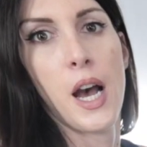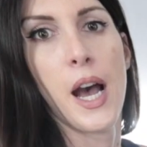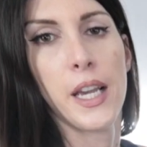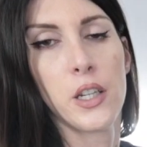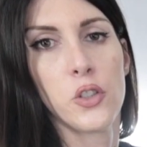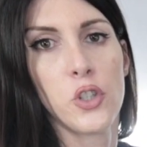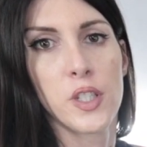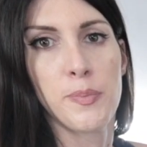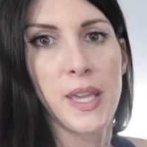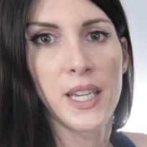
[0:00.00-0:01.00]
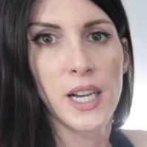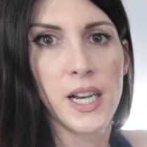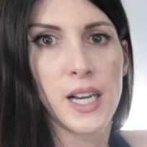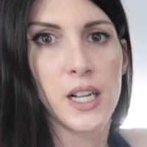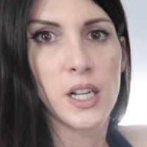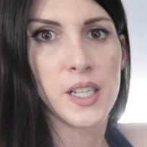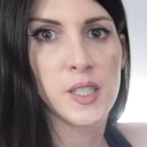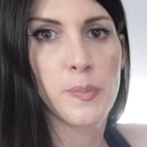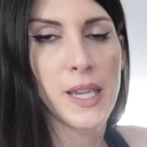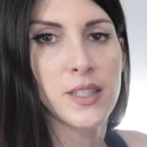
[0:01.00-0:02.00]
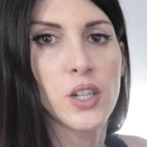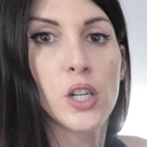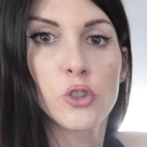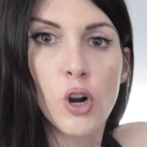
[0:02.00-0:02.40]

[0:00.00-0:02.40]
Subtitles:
I could just make a spacer and